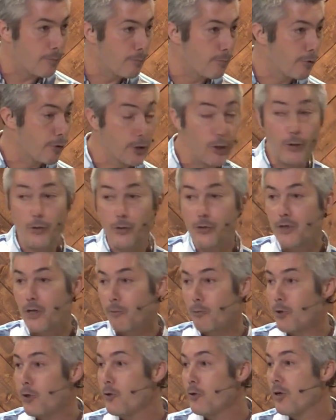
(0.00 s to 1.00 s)
produce a
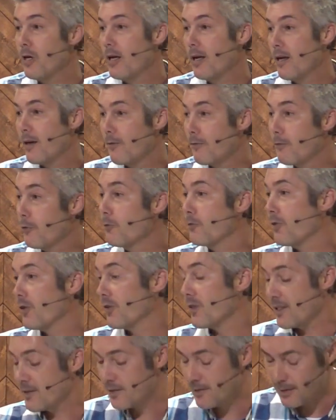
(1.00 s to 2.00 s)
renewed
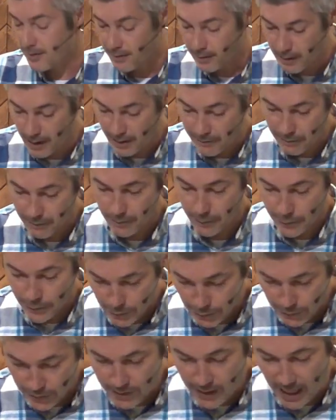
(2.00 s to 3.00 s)
fruitfulness in the life of our
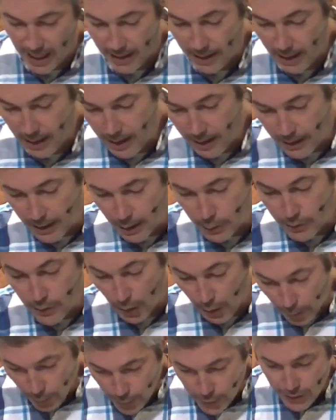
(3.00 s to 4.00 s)
church. God used
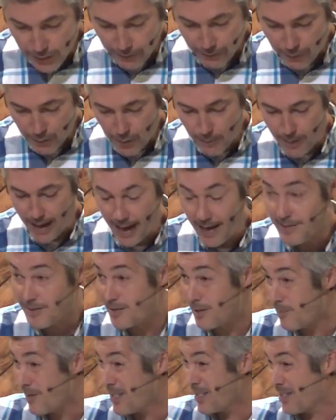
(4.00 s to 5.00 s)
hardship from the past
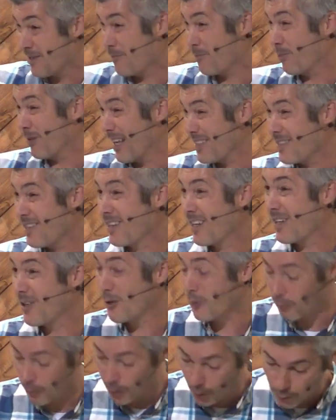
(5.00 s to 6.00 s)
as a means of blessing
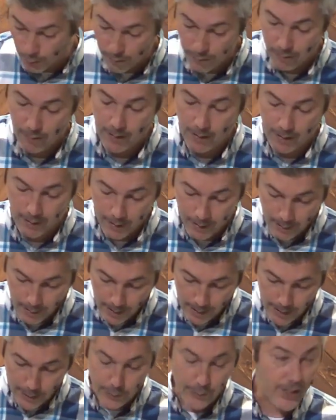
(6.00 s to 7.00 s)
and growth
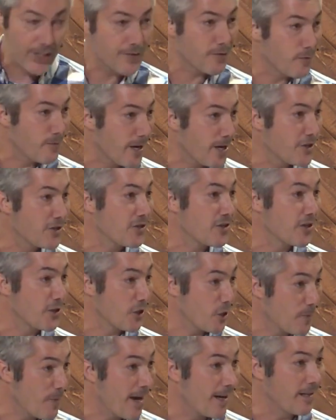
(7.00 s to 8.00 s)
and transformation in
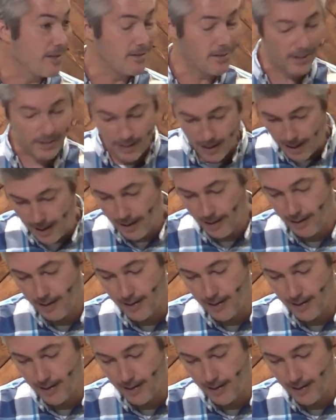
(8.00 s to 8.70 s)
our body today.